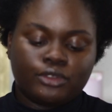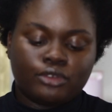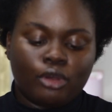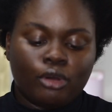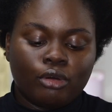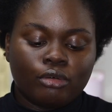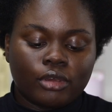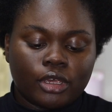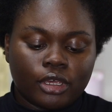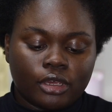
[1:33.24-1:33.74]

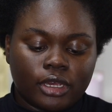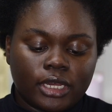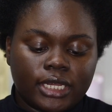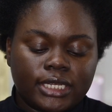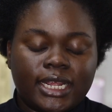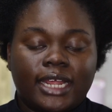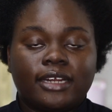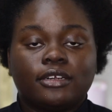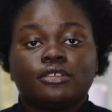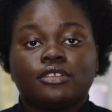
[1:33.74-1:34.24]
so
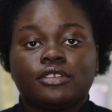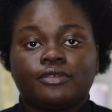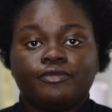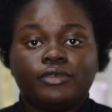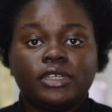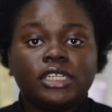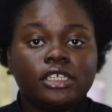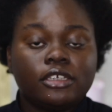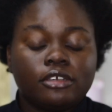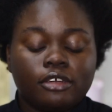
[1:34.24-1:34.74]
good, and it's
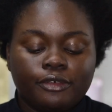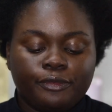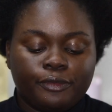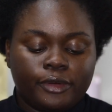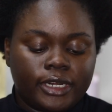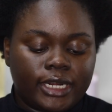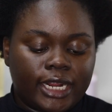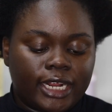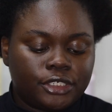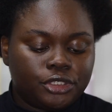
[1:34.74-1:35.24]
really good
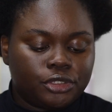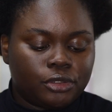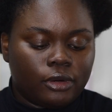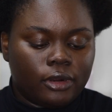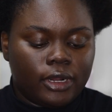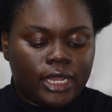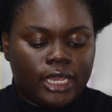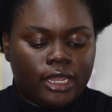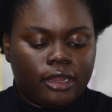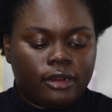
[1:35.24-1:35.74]
for
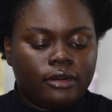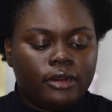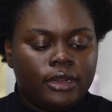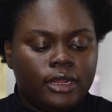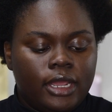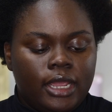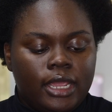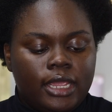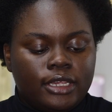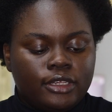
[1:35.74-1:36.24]
natural hair.
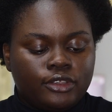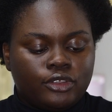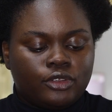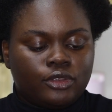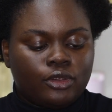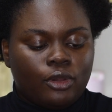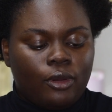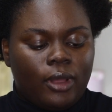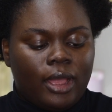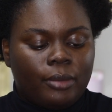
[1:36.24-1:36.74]

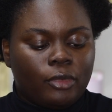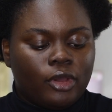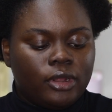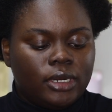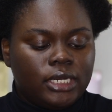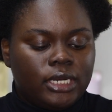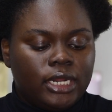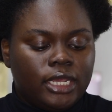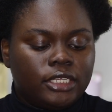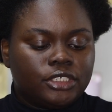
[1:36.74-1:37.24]
So I'm
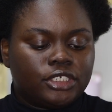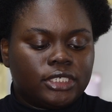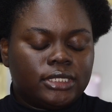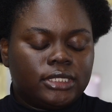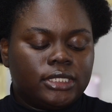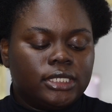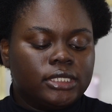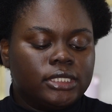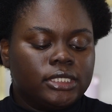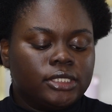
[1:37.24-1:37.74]
going to take
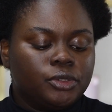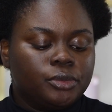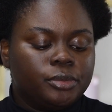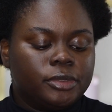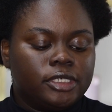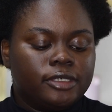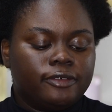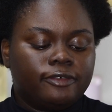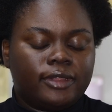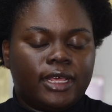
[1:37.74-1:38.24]
just a little
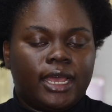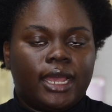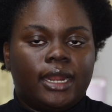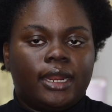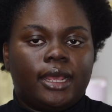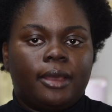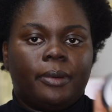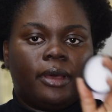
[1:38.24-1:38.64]
bit of that,